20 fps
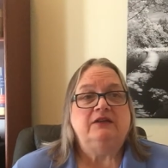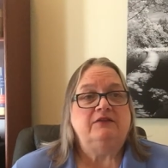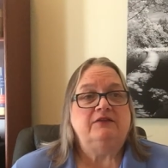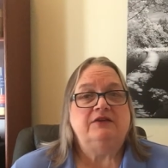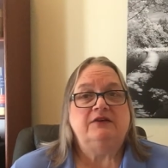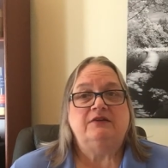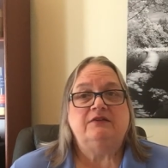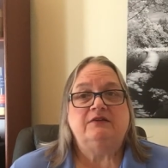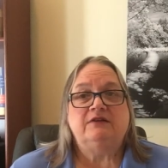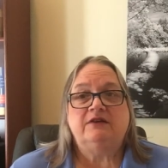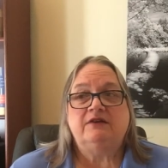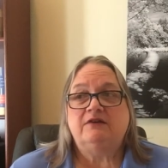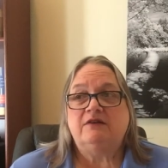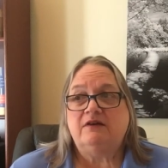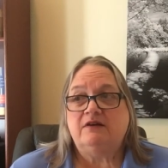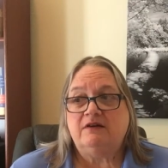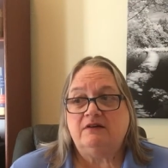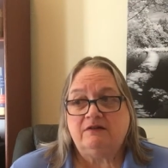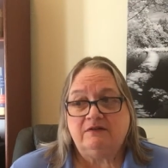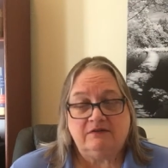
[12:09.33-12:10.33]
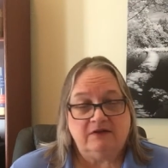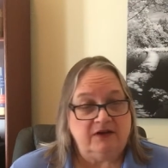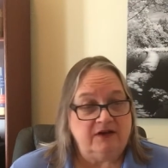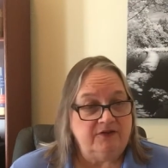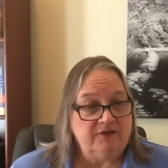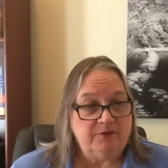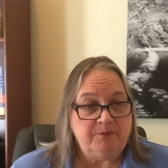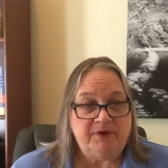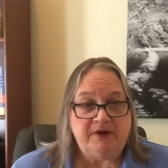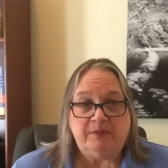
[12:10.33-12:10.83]
There are
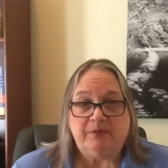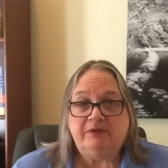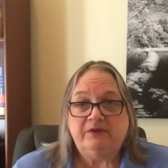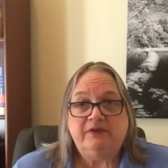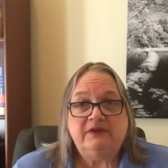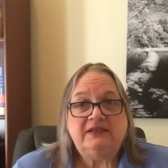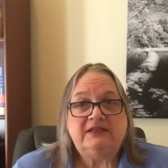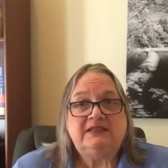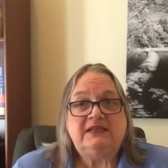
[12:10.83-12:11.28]
other people in the